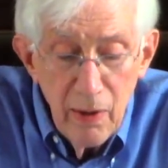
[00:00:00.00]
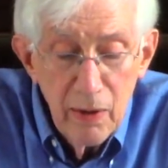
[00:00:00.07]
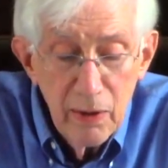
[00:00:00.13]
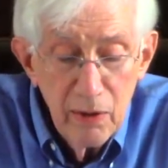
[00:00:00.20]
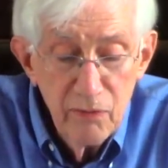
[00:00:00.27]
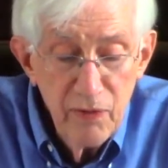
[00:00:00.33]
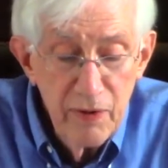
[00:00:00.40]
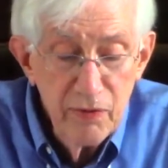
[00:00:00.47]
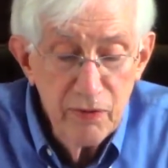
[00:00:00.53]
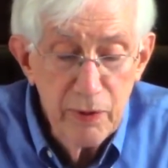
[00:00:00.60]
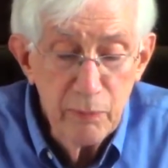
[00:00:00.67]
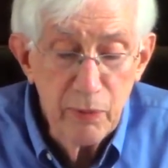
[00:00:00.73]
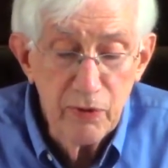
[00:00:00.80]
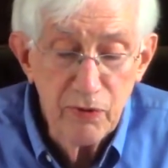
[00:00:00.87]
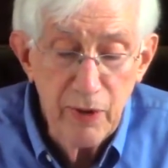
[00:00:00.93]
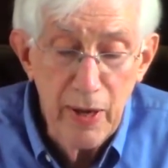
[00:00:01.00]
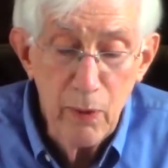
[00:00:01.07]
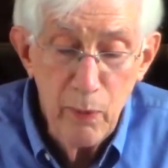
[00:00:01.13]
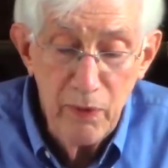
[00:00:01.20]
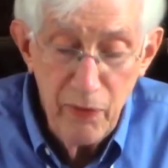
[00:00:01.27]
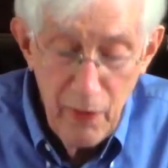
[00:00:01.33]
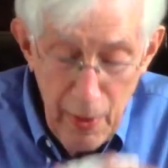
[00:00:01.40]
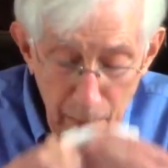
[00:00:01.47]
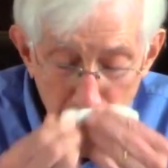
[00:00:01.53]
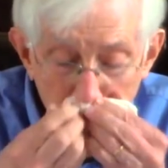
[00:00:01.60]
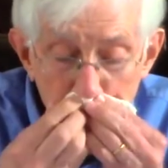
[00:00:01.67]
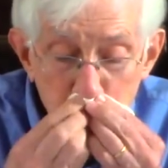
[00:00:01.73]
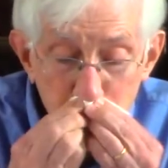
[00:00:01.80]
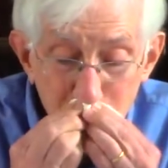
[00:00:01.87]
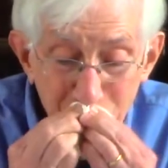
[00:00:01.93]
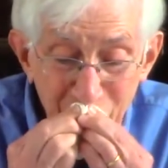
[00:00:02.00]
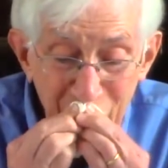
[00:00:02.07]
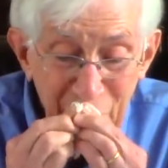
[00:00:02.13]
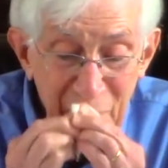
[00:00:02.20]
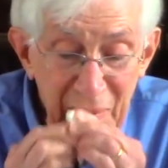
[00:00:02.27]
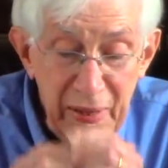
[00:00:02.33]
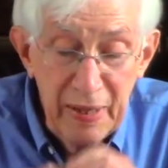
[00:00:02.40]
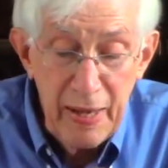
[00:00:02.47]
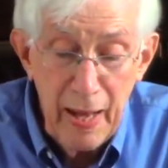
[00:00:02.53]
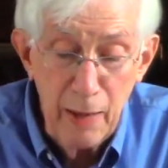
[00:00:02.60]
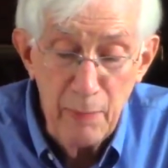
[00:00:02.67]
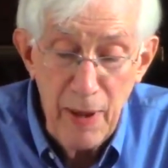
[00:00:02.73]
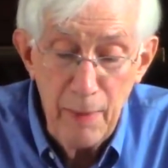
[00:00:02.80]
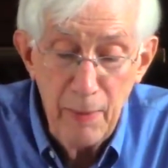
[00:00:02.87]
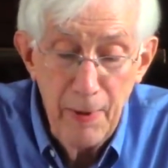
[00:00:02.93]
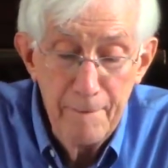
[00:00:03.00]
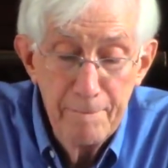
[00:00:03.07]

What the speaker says: convinced him to stay with them in Alabama.